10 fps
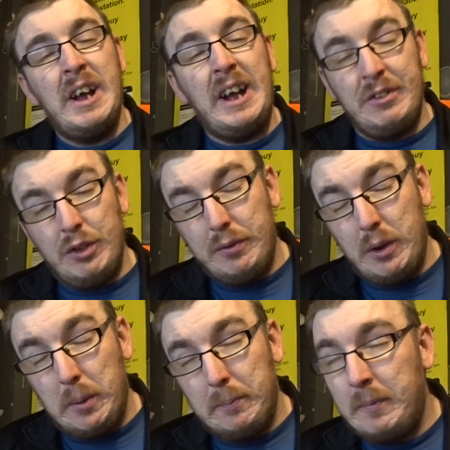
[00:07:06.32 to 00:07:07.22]
and so
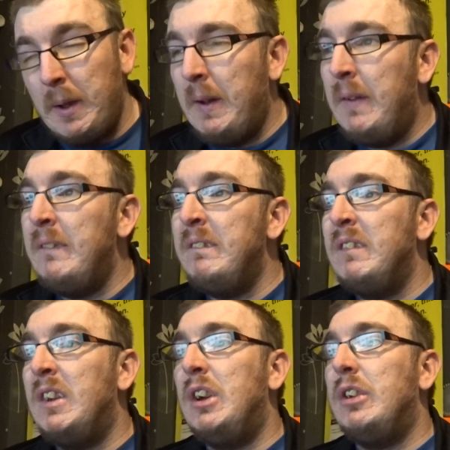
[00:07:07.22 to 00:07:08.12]
forth.
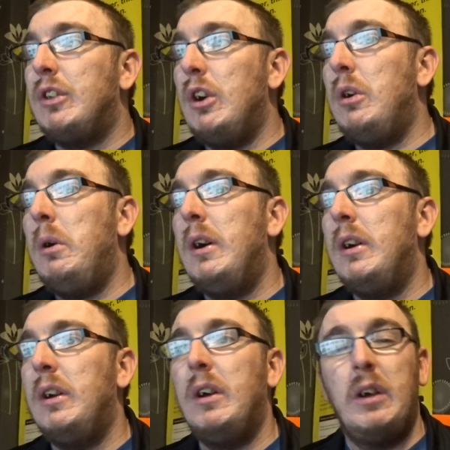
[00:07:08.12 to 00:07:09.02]
So,
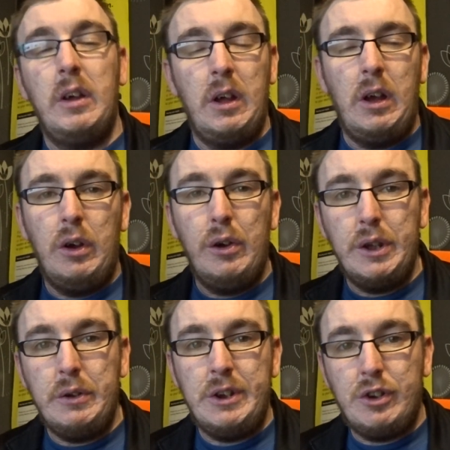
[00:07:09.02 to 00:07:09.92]
I hope
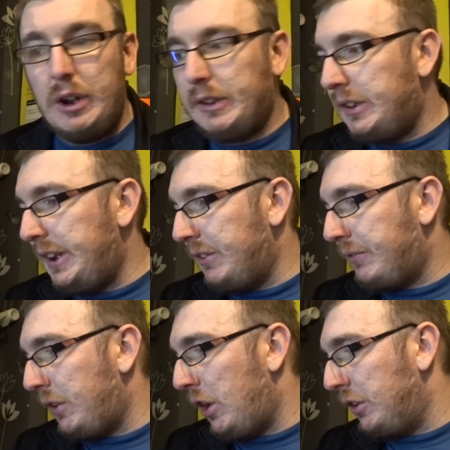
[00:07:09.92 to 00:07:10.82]
you enjoyed today's
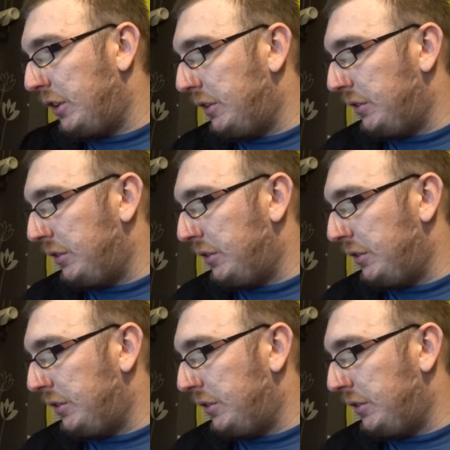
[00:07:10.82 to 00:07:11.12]
video.